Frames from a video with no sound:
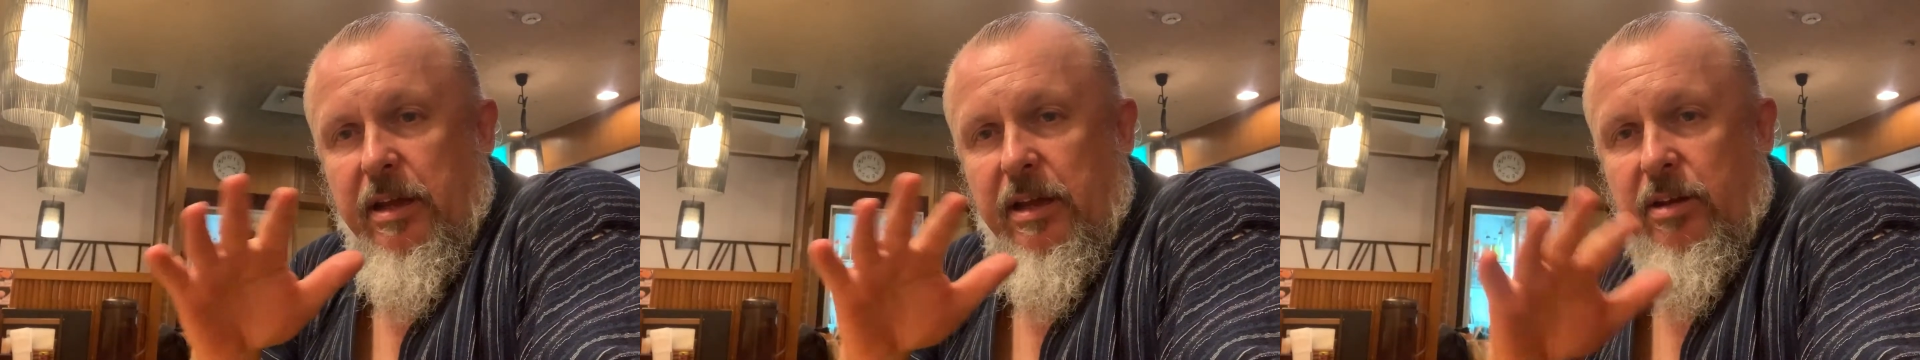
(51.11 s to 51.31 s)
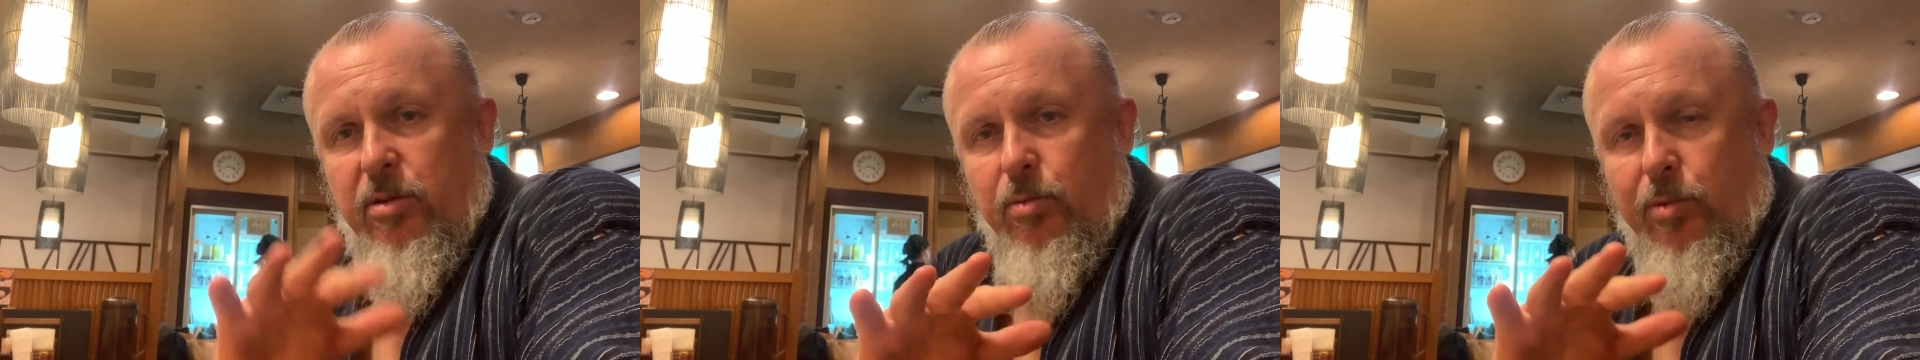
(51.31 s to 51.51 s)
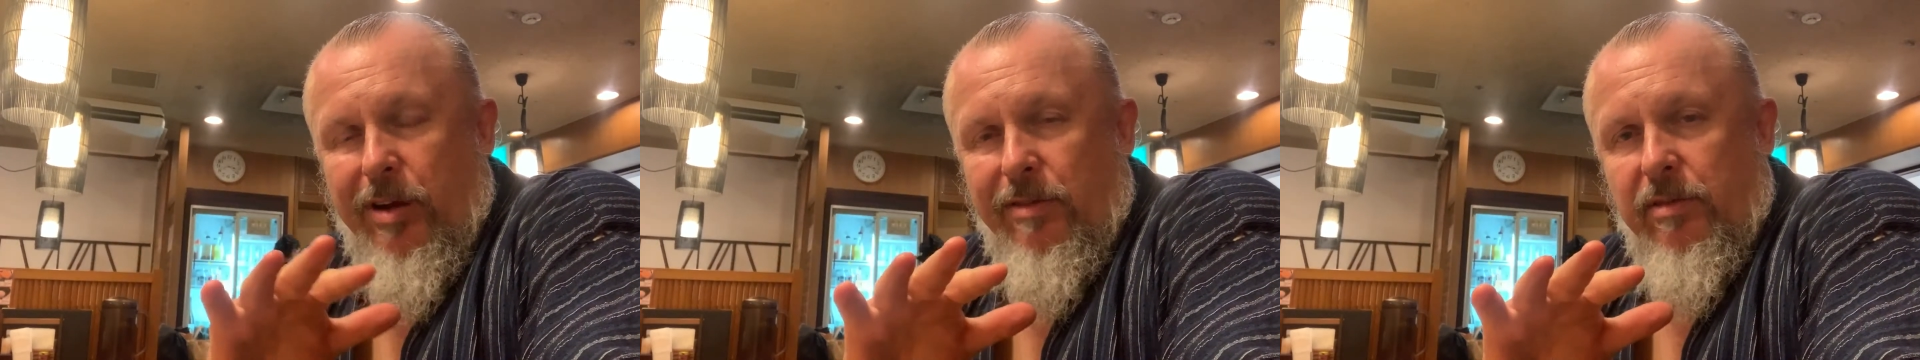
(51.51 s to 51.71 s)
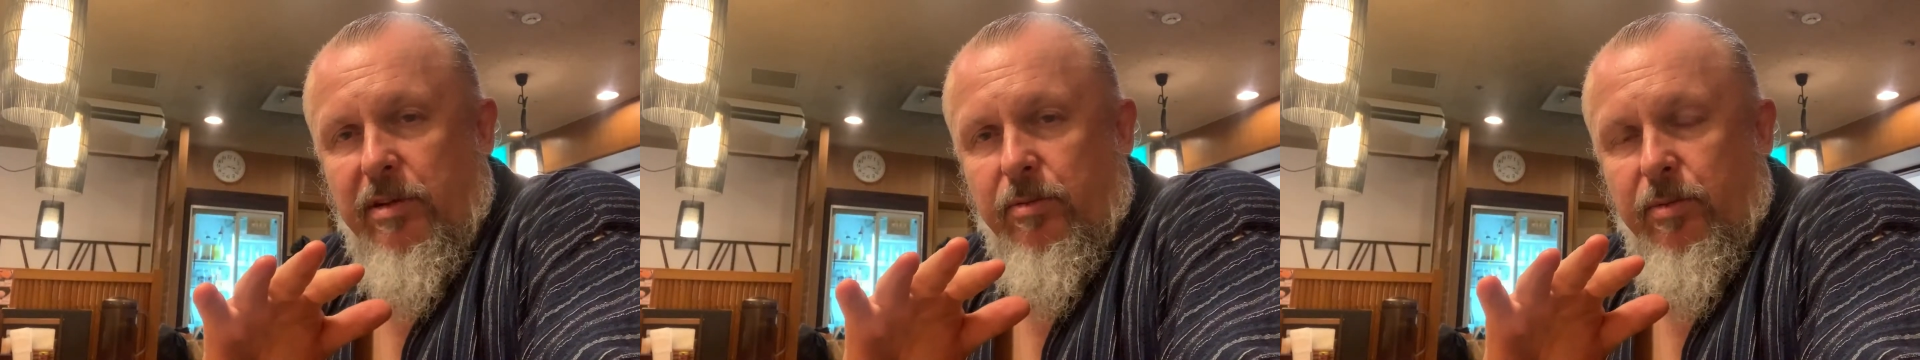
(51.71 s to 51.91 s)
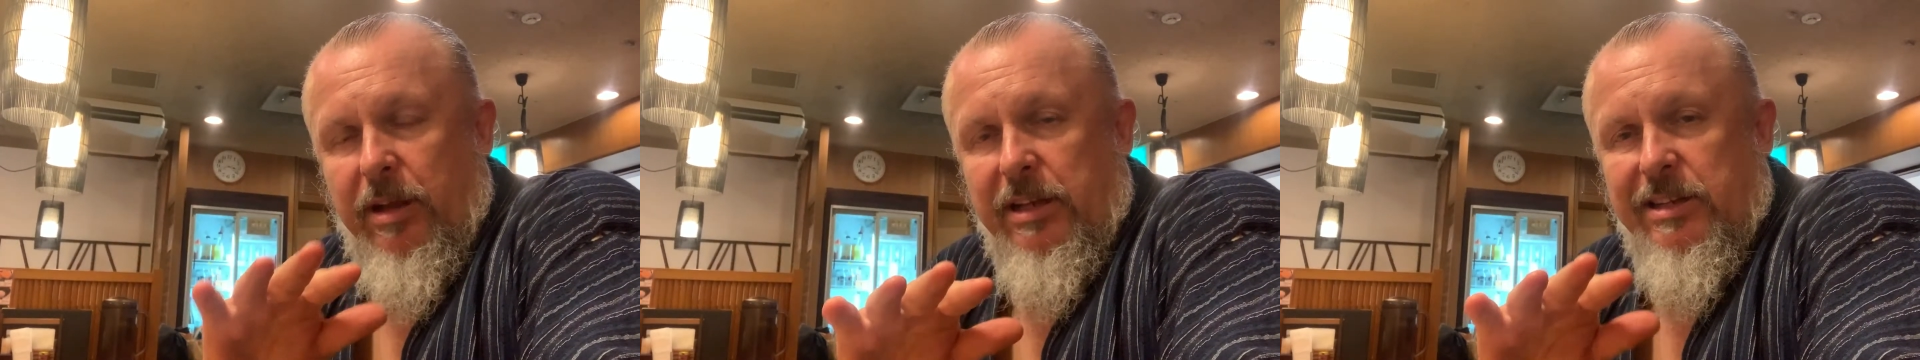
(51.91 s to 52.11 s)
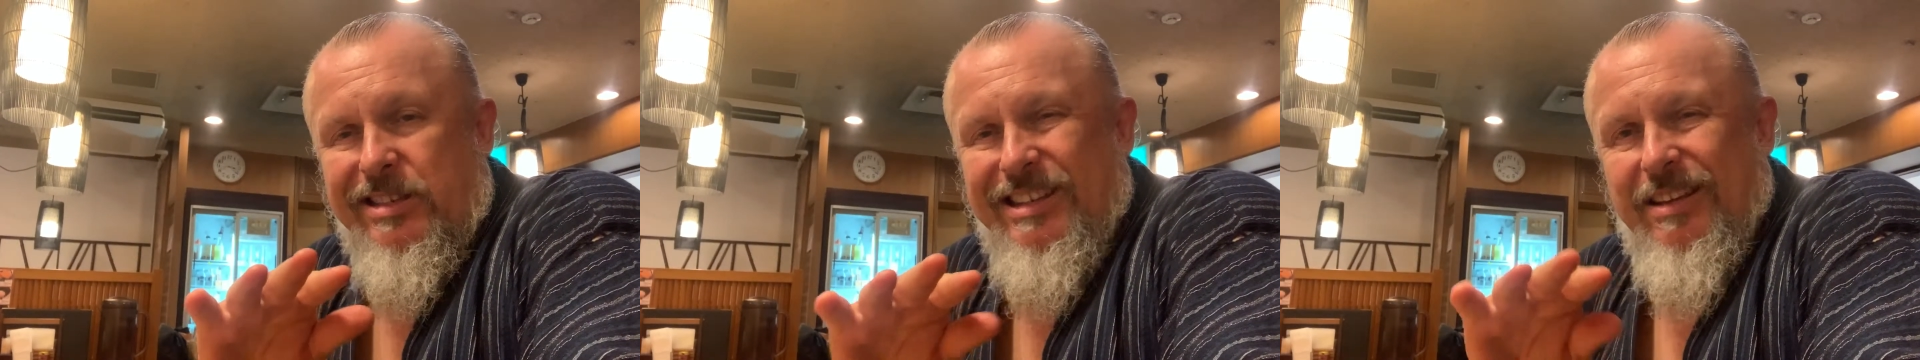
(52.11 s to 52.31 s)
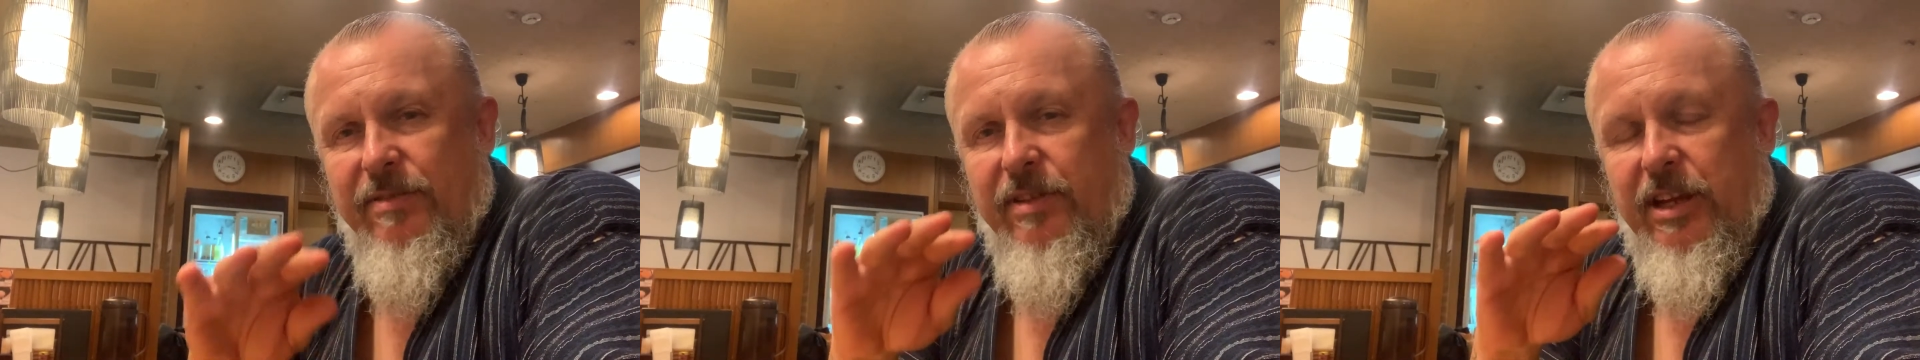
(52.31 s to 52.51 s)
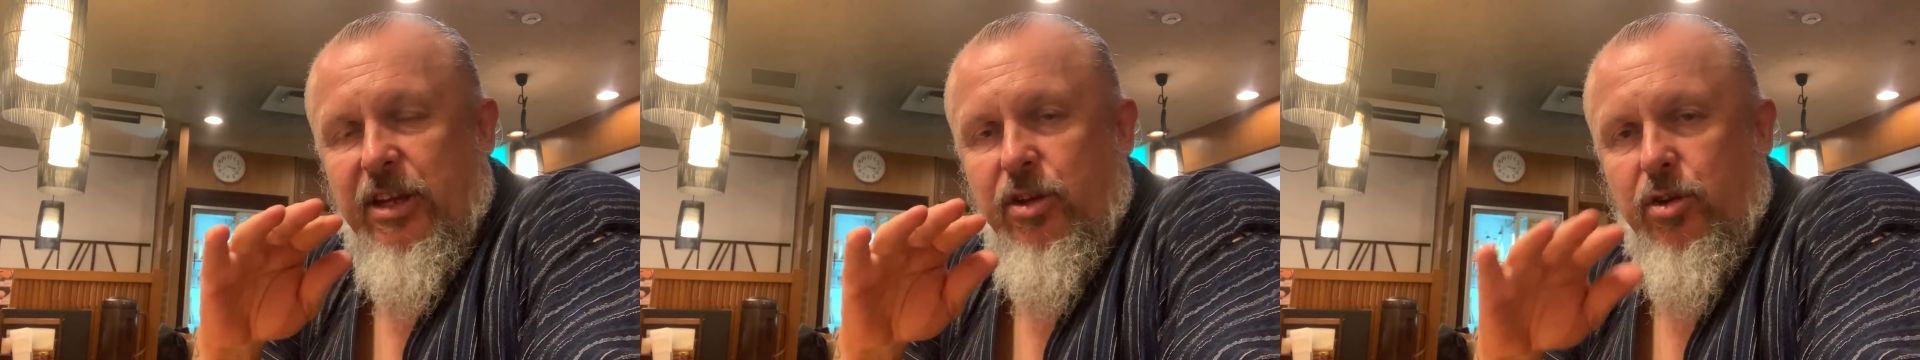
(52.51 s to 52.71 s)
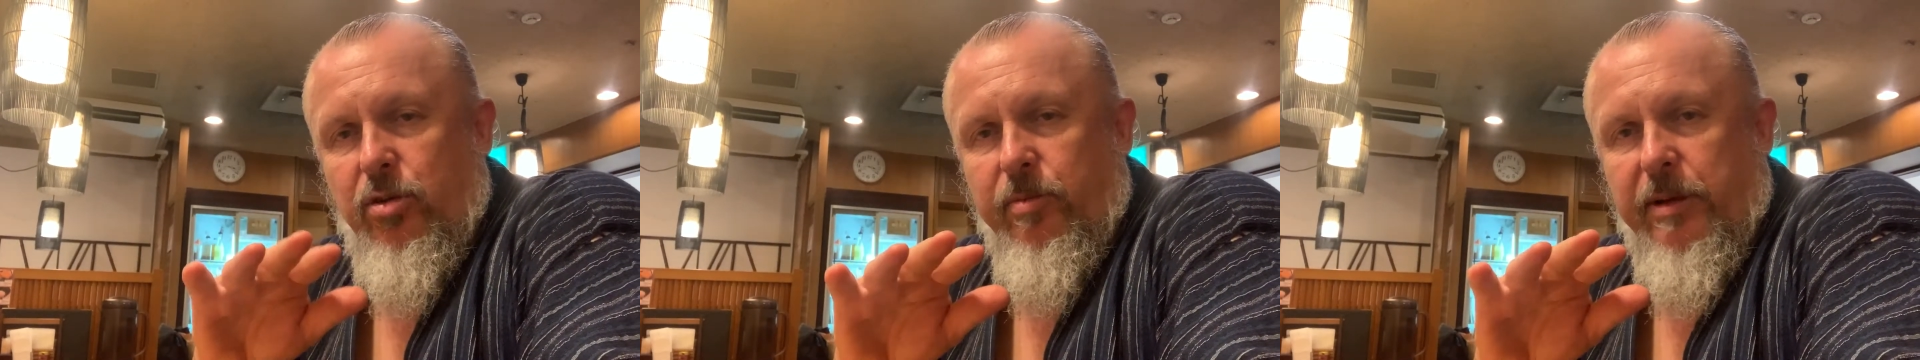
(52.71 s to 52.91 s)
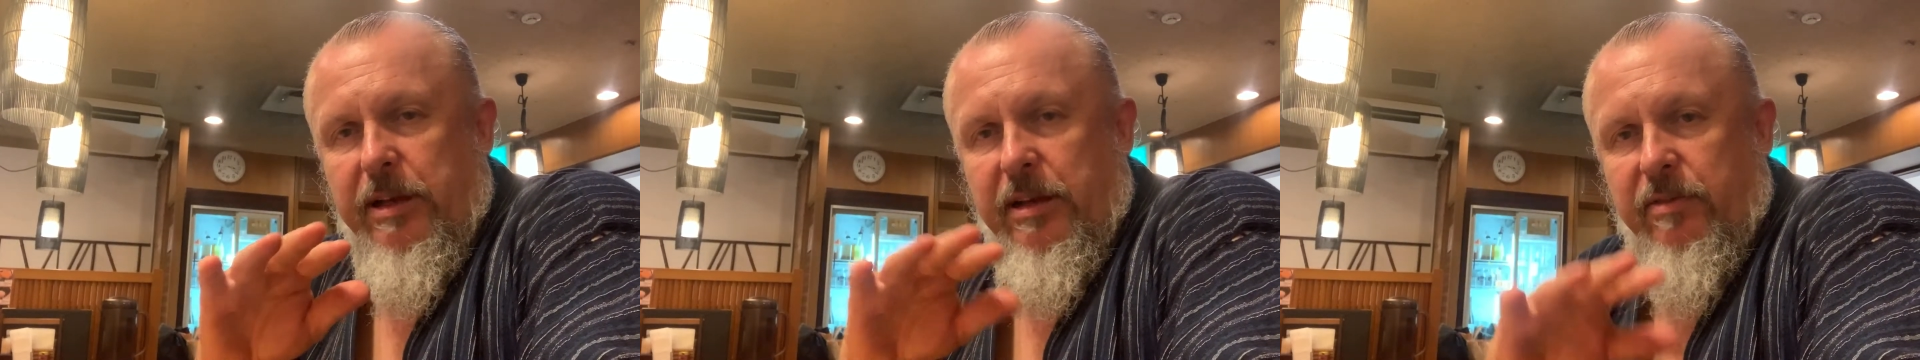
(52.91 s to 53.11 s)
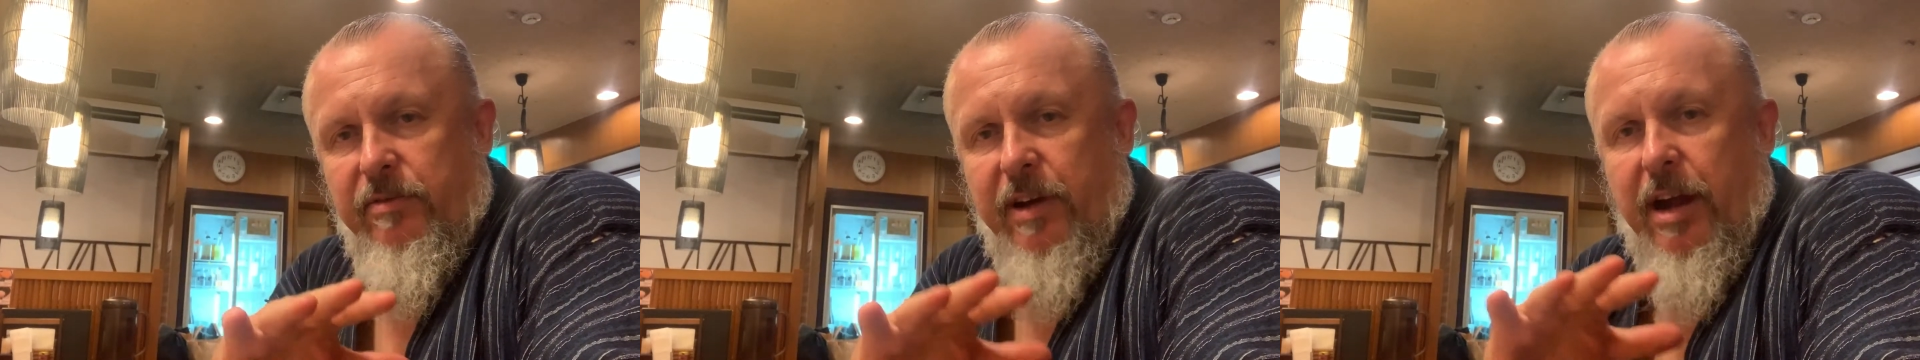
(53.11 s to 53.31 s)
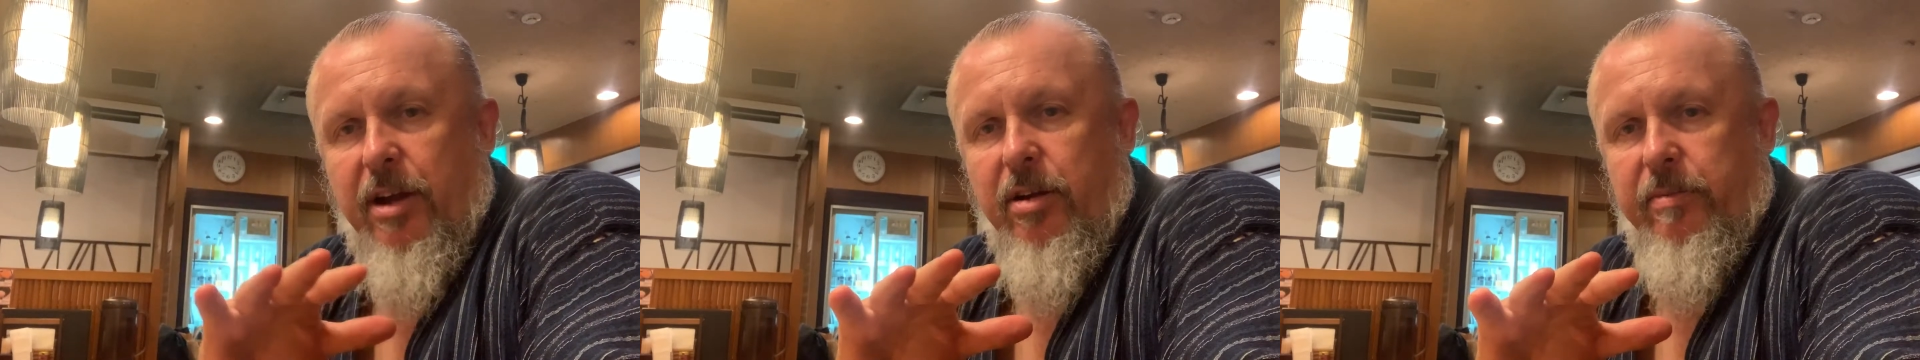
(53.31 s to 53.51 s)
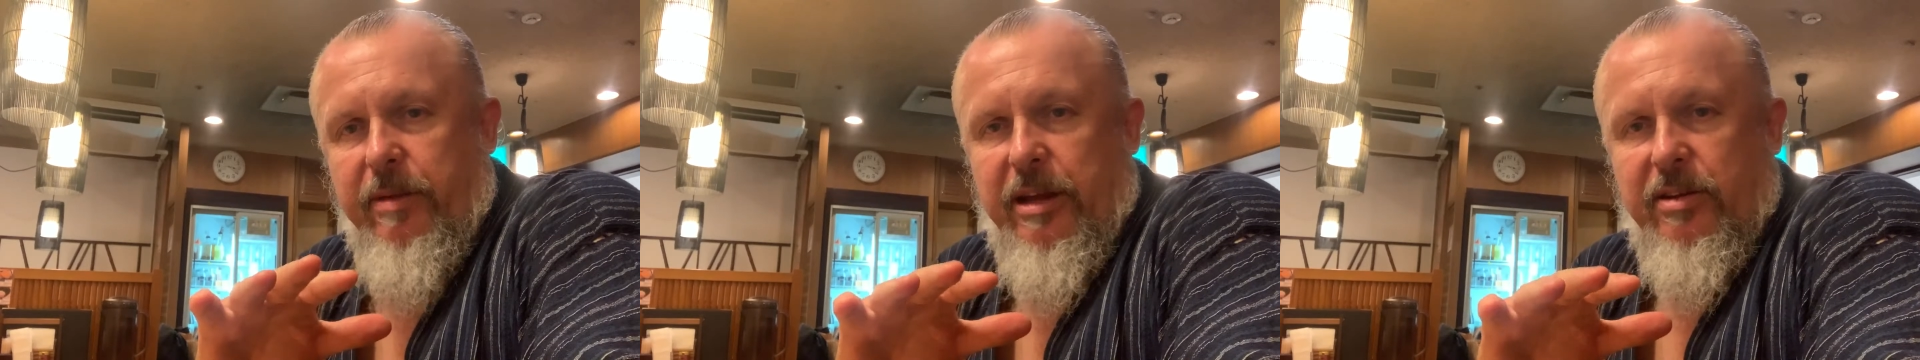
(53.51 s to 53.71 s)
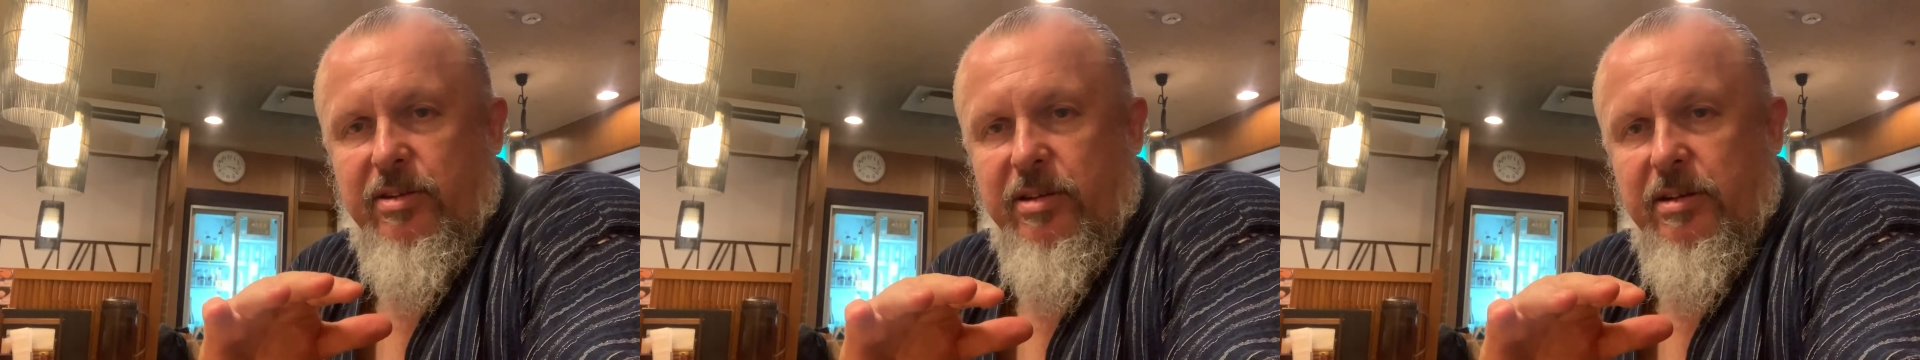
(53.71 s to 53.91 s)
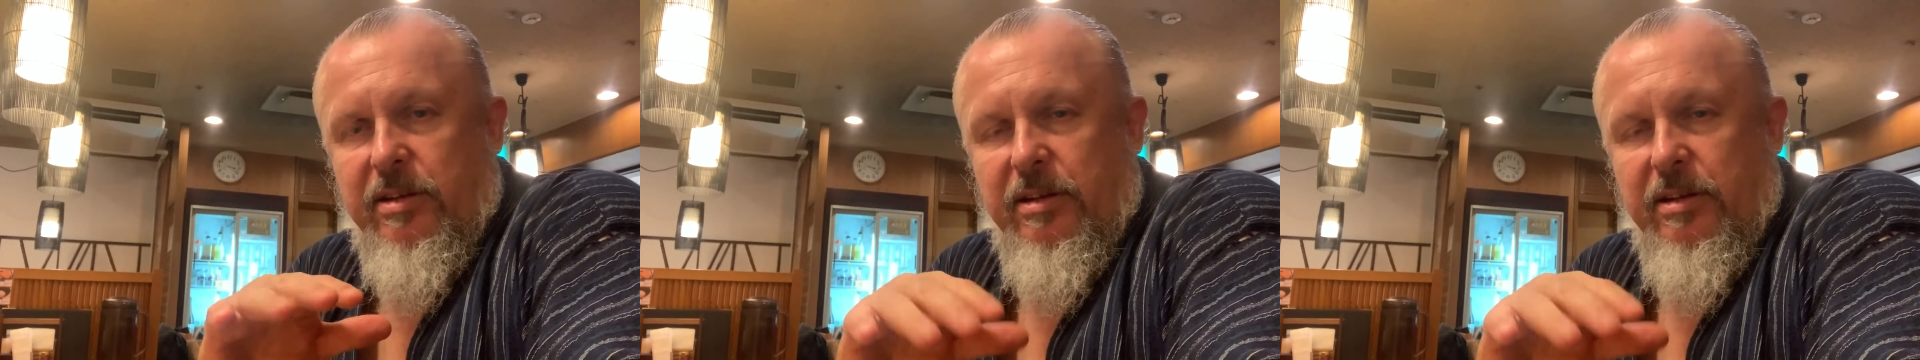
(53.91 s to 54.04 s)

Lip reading: in a relatively humid environment,